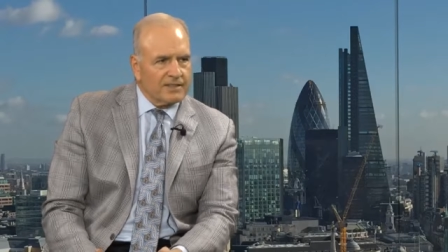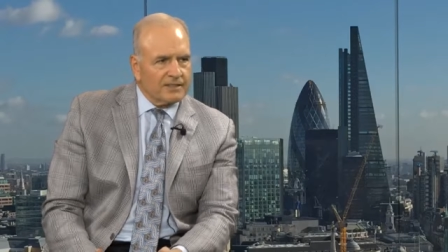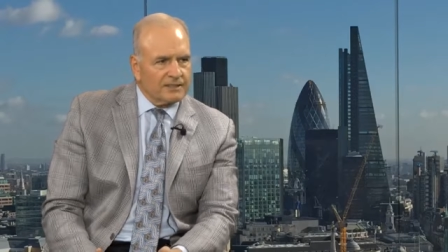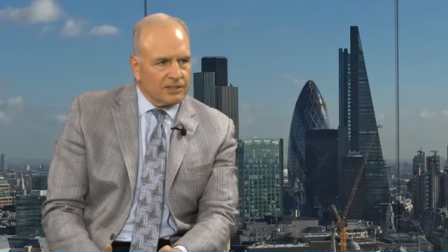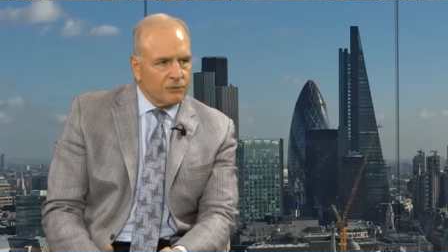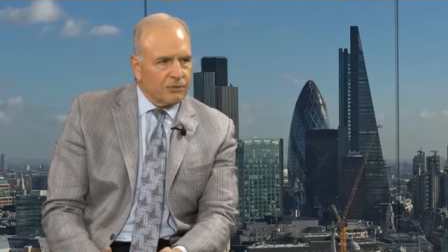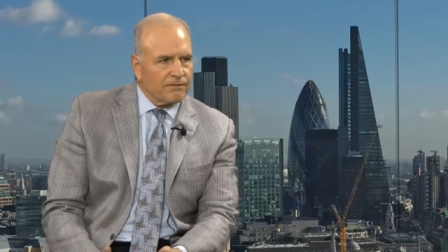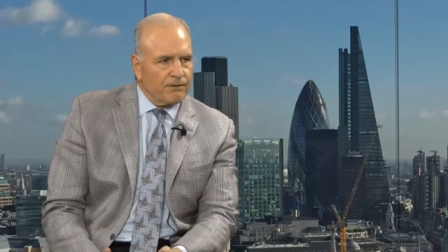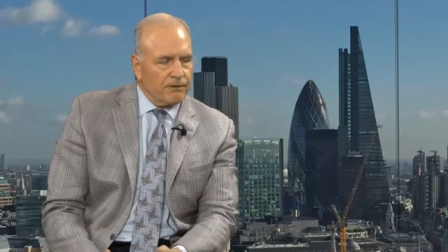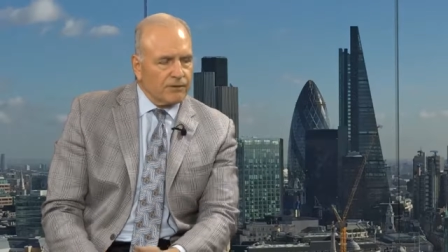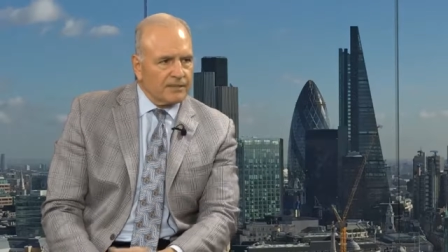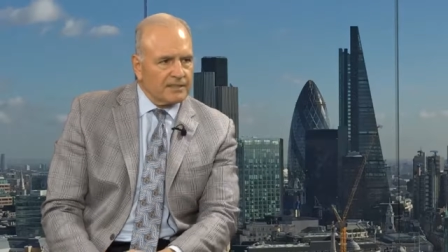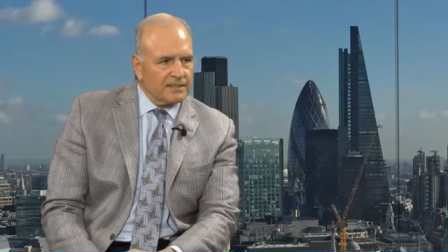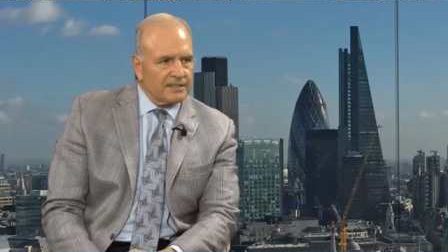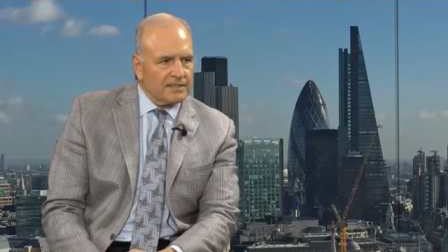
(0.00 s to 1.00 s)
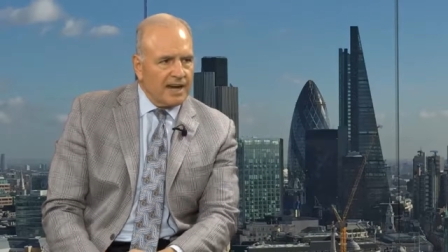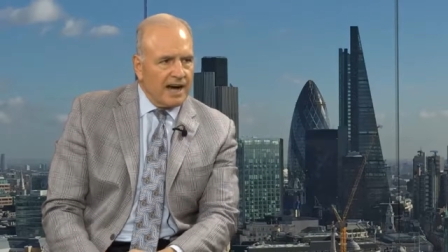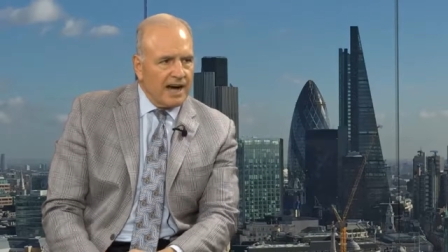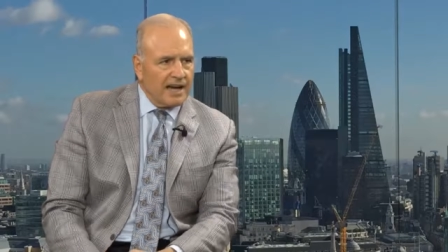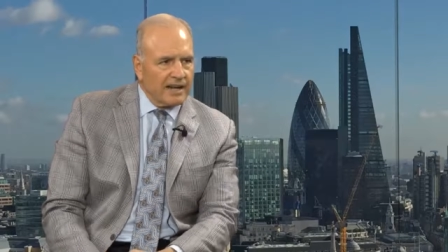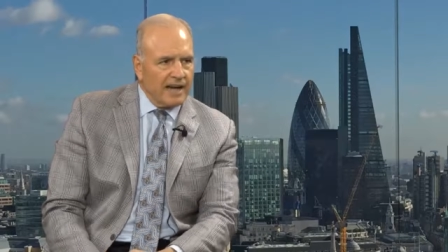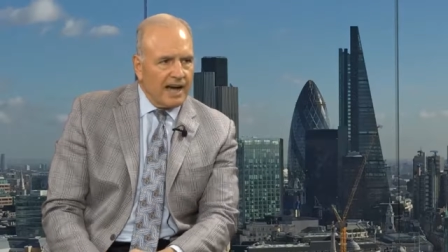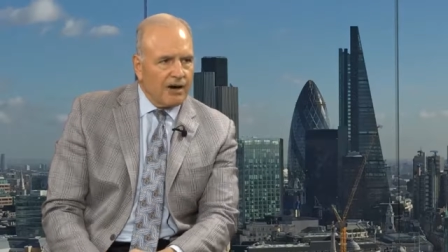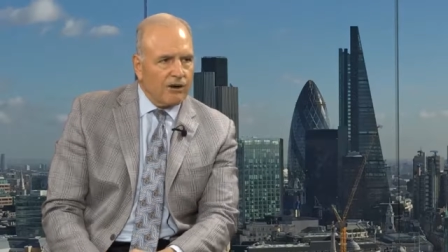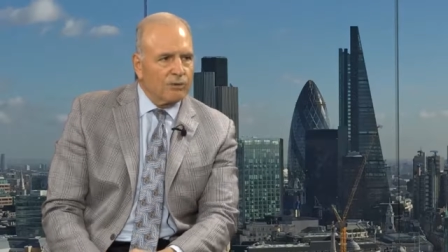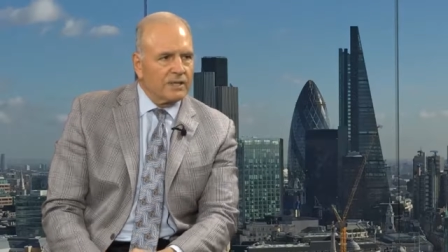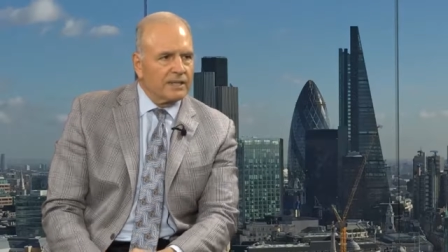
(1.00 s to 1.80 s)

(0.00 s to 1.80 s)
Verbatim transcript: So we focused on how we